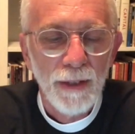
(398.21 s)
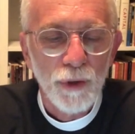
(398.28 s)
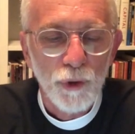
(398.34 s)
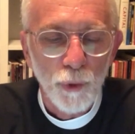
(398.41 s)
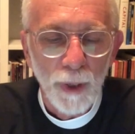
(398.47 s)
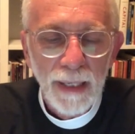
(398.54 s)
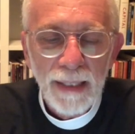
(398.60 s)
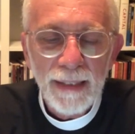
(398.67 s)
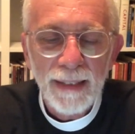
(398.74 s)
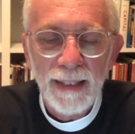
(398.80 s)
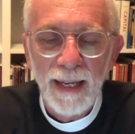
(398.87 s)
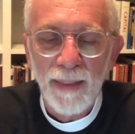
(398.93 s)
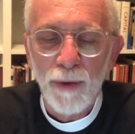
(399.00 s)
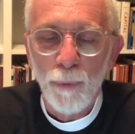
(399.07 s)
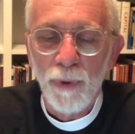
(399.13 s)
joining
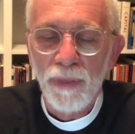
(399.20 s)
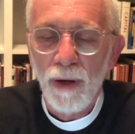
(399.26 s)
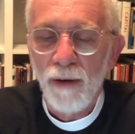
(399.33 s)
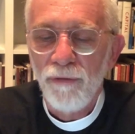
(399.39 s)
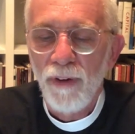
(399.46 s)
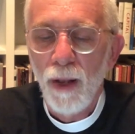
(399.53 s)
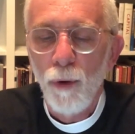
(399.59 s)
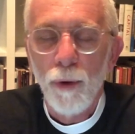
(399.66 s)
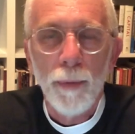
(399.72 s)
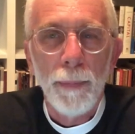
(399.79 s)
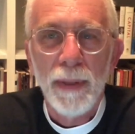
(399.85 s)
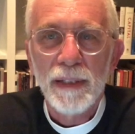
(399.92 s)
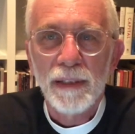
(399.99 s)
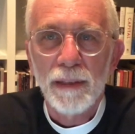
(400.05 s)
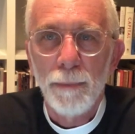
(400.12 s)
together with our fellow
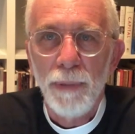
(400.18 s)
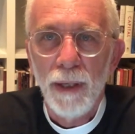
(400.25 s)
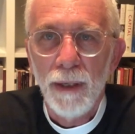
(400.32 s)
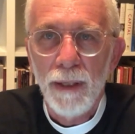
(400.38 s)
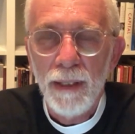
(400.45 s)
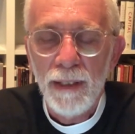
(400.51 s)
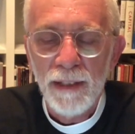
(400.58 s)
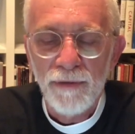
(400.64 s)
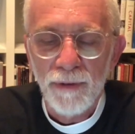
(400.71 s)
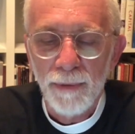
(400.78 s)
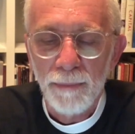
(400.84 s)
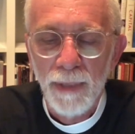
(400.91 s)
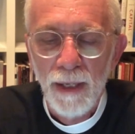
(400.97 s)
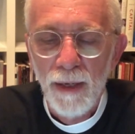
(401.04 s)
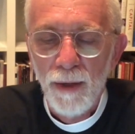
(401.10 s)
Episcopalians from